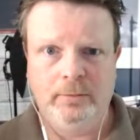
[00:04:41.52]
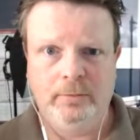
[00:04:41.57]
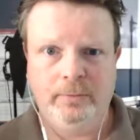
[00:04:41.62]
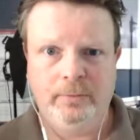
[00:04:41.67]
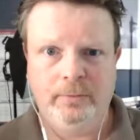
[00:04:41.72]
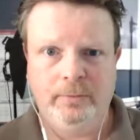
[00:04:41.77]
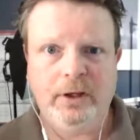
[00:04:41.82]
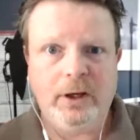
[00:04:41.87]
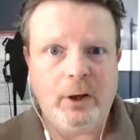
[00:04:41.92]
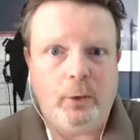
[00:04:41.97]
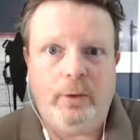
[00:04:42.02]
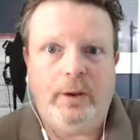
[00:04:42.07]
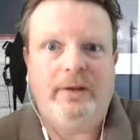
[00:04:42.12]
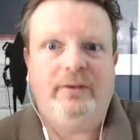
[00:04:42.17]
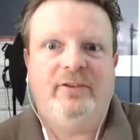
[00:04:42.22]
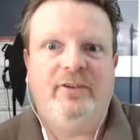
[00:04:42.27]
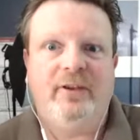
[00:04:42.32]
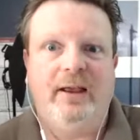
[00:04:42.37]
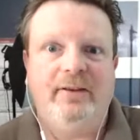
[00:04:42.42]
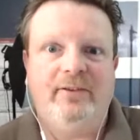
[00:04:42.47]
you know
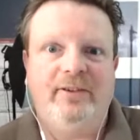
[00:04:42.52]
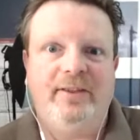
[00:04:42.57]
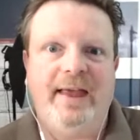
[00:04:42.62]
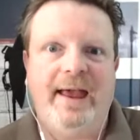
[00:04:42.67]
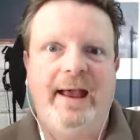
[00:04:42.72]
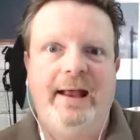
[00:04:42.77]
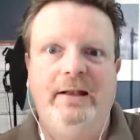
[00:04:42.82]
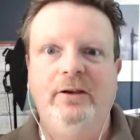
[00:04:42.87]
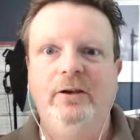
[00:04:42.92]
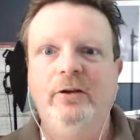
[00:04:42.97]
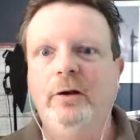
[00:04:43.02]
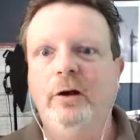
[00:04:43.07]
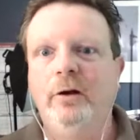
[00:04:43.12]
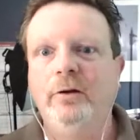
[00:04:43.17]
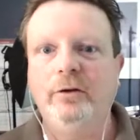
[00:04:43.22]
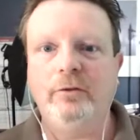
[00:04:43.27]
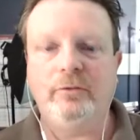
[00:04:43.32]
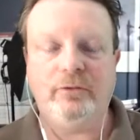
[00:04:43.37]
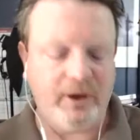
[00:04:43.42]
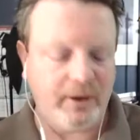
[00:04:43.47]
it's it's that you know
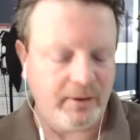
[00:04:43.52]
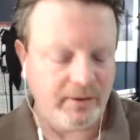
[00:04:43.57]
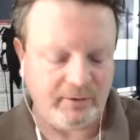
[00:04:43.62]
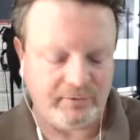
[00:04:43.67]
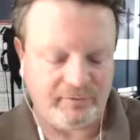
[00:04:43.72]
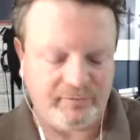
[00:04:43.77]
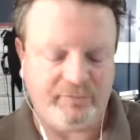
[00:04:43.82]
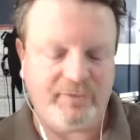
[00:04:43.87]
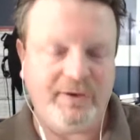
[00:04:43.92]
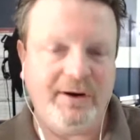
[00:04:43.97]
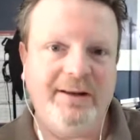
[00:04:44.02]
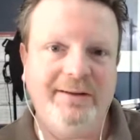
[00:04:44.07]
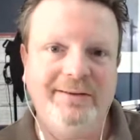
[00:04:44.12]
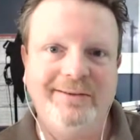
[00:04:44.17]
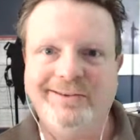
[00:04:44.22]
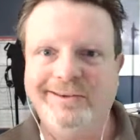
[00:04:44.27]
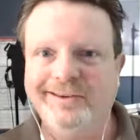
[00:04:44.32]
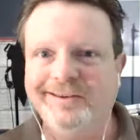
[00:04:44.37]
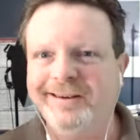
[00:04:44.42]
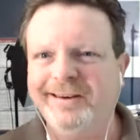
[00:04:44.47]
you tell your
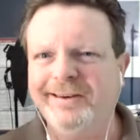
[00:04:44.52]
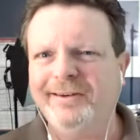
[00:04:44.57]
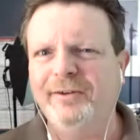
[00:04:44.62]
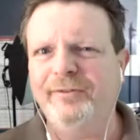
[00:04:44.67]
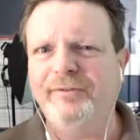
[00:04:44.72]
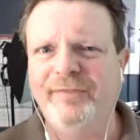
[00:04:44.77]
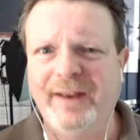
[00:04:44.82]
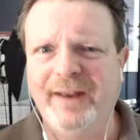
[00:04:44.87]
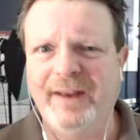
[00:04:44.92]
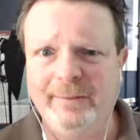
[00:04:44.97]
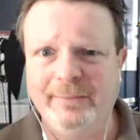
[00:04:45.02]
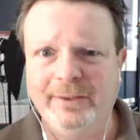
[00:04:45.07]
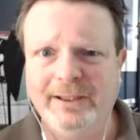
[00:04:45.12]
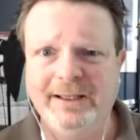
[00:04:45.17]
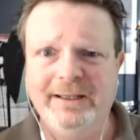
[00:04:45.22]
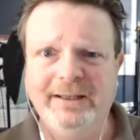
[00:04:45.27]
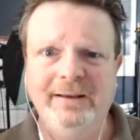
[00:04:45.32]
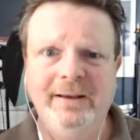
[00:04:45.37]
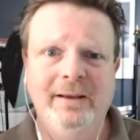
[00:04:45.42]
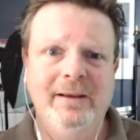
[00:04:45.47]
friends you tell your
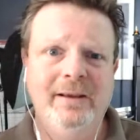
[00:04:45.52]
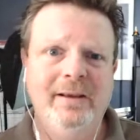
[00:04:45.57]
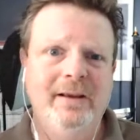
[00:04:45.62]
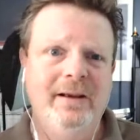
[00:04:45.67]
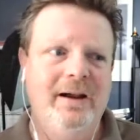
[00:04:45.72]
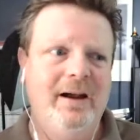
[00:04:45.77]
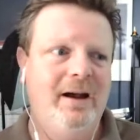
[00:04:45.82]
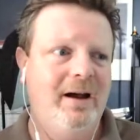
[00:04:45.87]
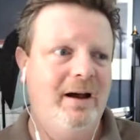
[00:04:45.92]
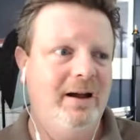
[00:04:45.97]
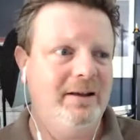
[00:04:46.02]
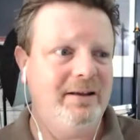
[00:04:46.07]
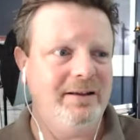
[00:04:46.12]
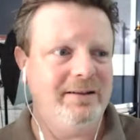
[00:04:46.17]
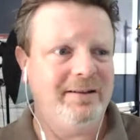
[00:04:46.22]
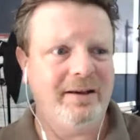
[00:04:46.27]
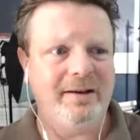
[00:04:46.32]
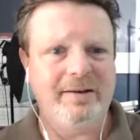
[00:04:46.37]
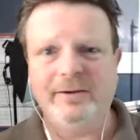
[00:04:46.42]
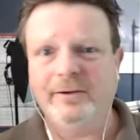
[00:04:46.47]
family uh, you
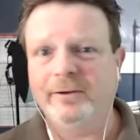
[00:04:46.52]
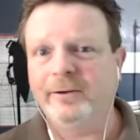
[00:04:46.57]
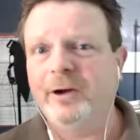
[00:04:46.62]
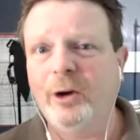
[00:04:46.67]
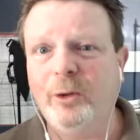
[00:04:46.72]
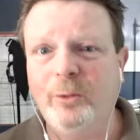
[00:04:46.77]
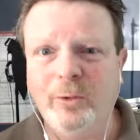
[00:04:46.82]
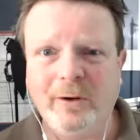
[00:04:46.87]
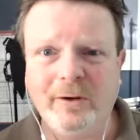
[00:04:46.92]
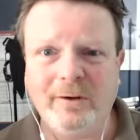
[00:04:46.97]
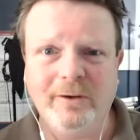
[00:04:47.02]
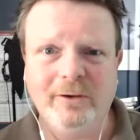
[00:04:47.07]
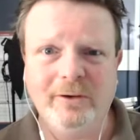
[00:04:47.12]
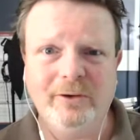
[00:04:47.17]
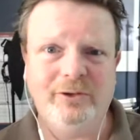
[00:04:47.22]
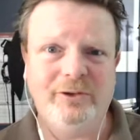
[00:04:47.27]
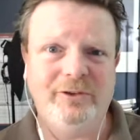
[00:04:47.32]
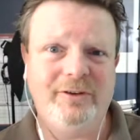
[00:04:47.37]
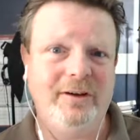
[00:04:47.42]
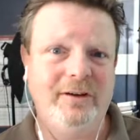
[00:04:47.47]
tell your
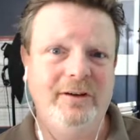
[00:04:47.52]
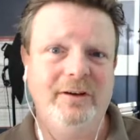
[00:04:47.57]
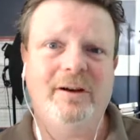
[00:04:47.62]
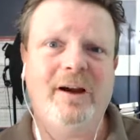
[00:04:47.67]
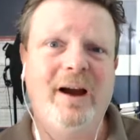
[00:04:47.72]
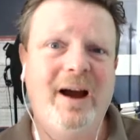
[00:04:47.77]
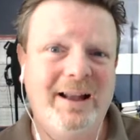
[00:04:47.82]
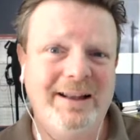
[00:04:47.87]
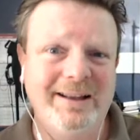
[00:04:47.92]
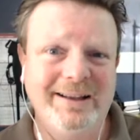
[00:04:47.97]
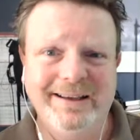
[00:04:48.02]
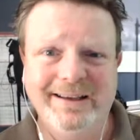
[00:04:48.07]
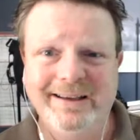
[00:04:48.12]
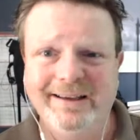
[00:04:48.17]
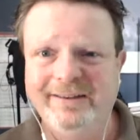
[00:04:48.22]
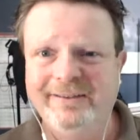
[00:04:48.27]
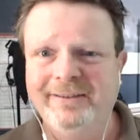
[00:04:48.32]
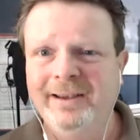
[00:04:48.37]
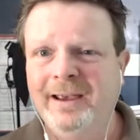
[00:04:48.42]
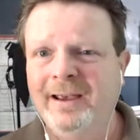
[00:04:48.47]
coworkers you tell your
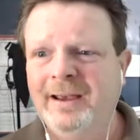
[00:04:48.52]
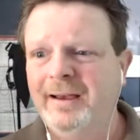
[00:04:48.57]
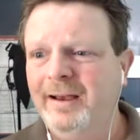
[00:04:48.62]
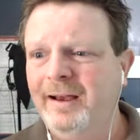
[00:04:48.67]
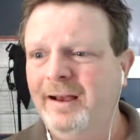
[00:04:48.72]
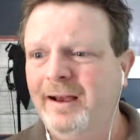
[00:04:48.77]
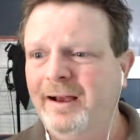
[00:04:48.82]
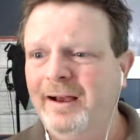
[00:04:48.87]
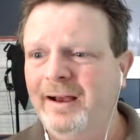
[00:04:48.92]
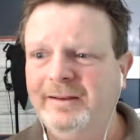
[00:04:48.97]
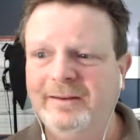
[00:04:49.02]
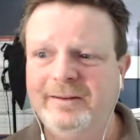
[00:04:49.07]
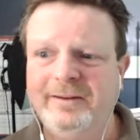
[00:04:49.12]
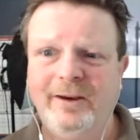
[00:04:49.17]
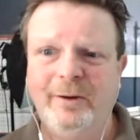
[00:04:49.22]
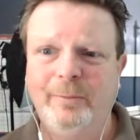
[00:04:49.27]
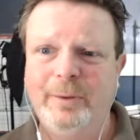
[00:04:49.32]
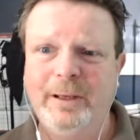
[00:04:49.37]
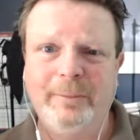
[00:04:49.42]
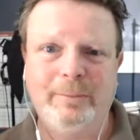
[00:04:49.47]
colleagues uh, you
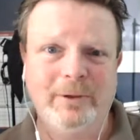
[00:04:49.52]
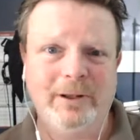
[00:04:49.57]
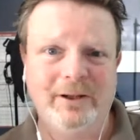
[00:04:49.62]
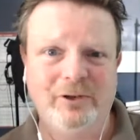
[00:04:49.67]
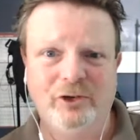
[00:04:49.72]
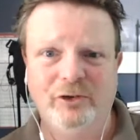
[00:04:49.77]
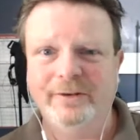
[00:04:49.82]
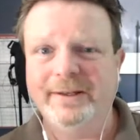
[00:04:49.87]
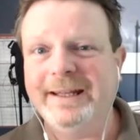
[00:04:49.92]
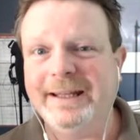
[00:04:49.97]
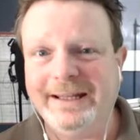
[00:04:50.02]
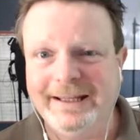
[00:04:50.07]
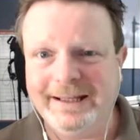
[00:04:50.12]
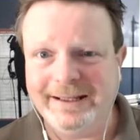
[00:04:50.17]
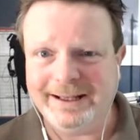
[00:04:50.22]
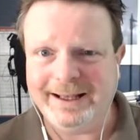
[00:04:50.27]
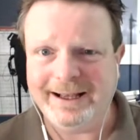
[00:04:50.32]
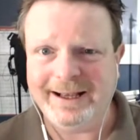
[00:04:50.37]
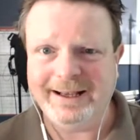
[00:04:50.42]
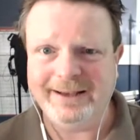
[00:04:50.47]
tell people at your knitting
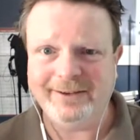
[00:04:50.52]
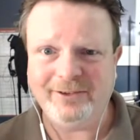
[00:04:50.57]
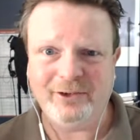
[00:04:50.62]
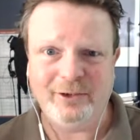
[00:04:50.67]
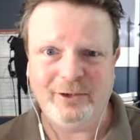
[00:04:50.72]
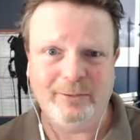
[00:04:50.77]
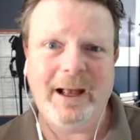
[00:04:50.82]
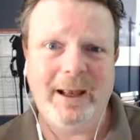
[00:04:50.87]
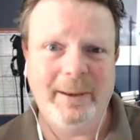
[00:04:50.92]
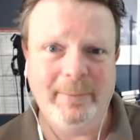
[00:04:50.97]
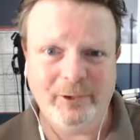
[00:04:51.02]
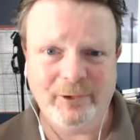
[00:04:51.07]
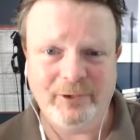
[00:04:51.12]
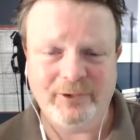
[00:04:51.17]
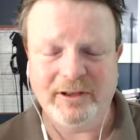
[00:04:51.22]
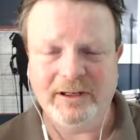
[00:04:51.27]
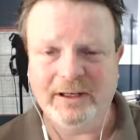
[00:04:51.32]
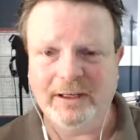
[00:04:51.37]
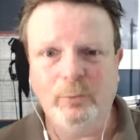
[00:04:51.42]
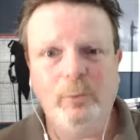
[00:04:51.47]
class your bible
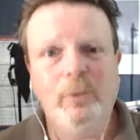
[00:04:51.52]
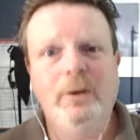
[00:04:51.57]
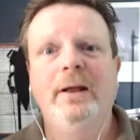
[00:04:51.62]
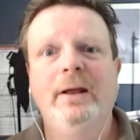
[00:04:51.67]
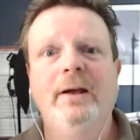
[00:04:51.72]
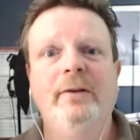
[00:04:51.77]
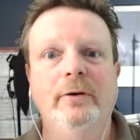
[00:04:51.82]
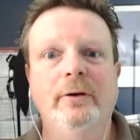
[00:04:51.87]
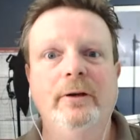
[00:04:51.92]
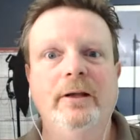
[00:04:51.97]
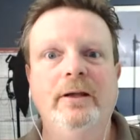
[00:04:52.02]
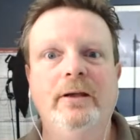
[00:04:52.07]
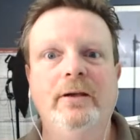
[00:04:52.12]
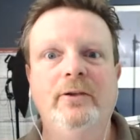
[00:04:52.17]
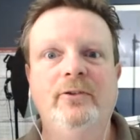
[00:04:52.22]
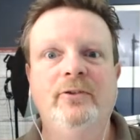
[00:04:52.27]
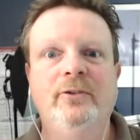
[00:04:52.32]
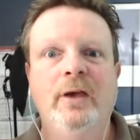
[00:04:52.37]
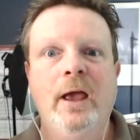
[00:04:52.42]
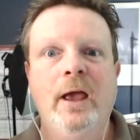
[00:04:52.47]
study whatever it is